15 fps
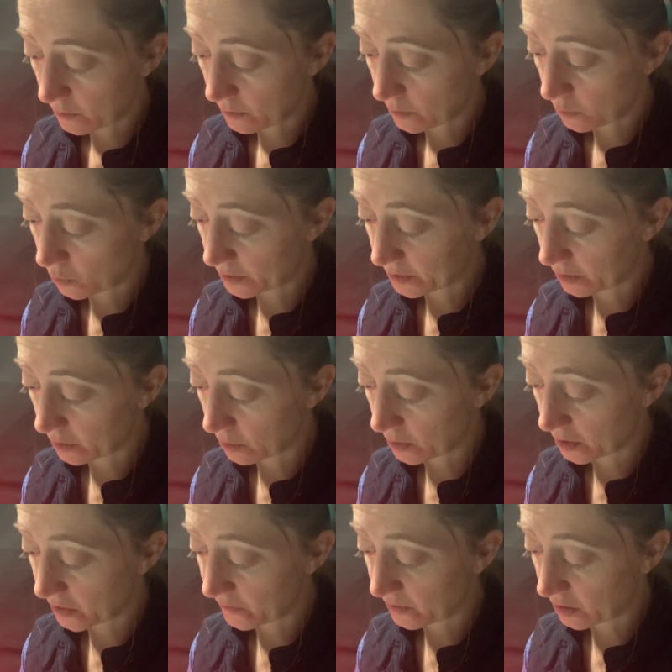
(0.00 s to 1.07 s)
1
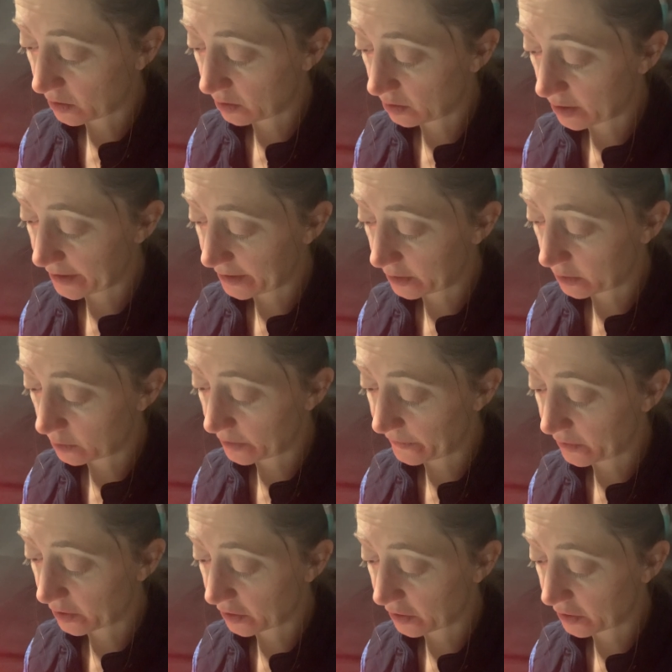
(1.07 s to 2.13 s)
quart of Kaleido if
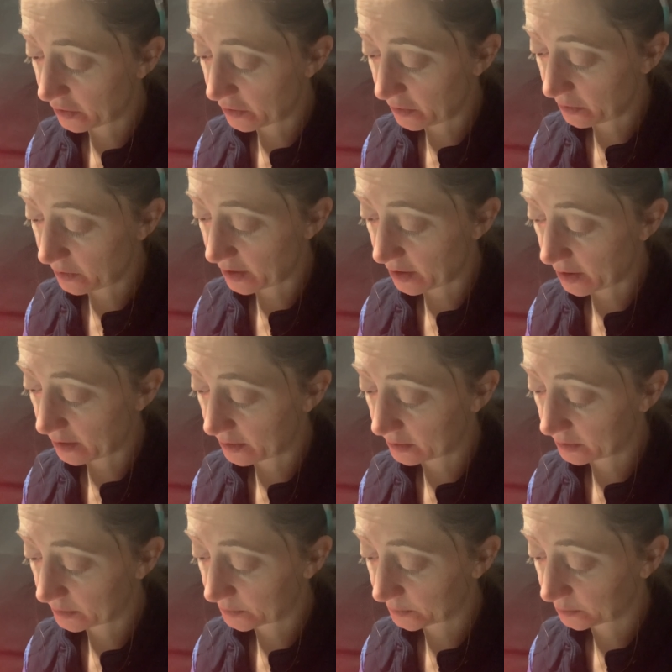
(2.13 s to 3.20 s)
you're gonna do that.
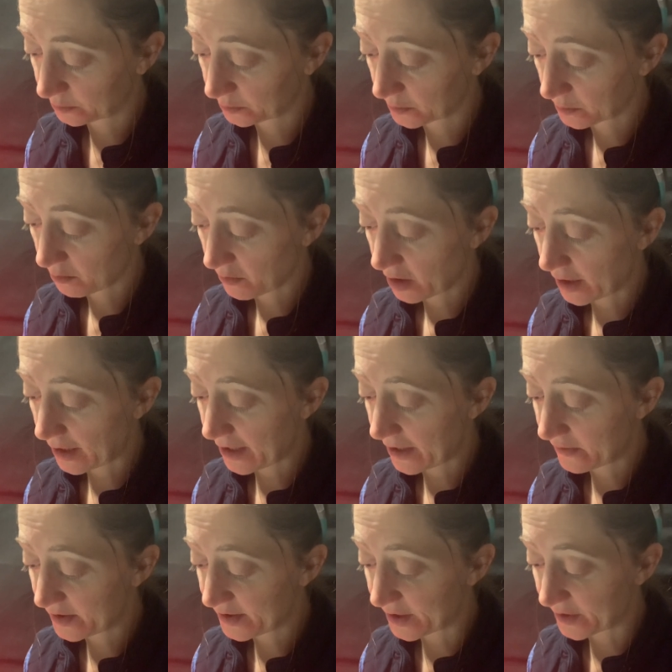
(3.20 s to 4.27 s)
I
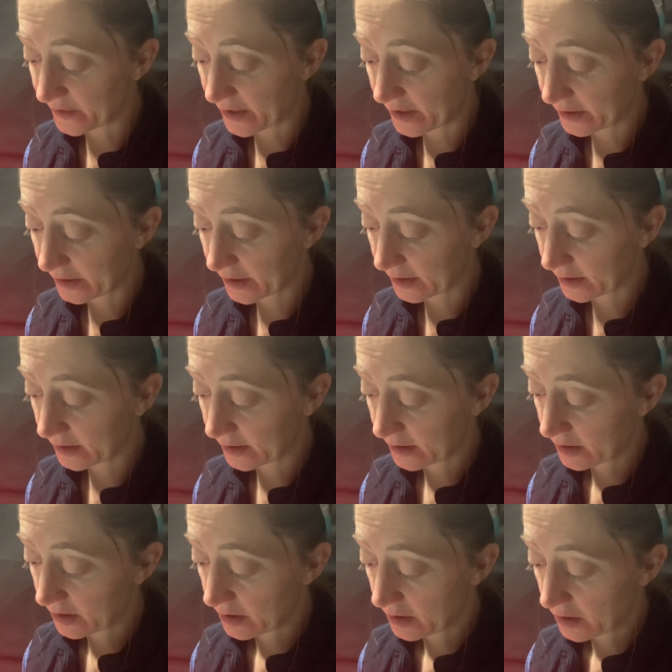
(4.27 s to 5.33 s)
haven't done that yet,
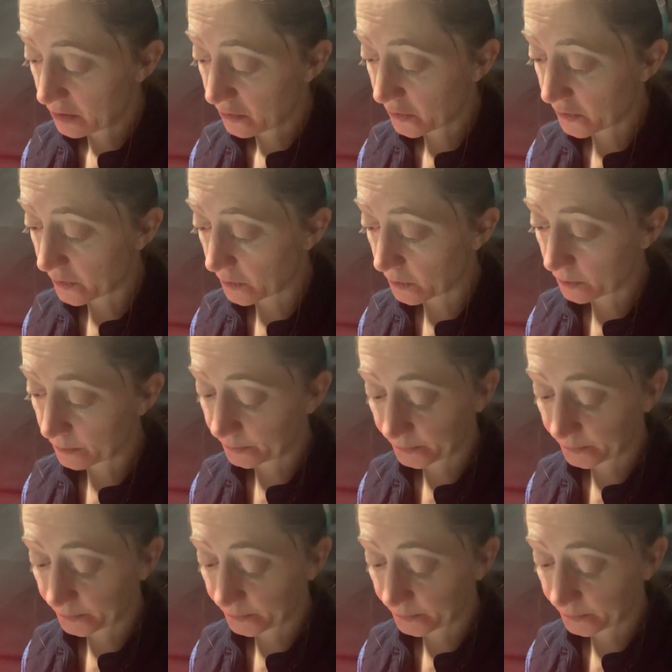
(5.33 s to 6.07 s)
so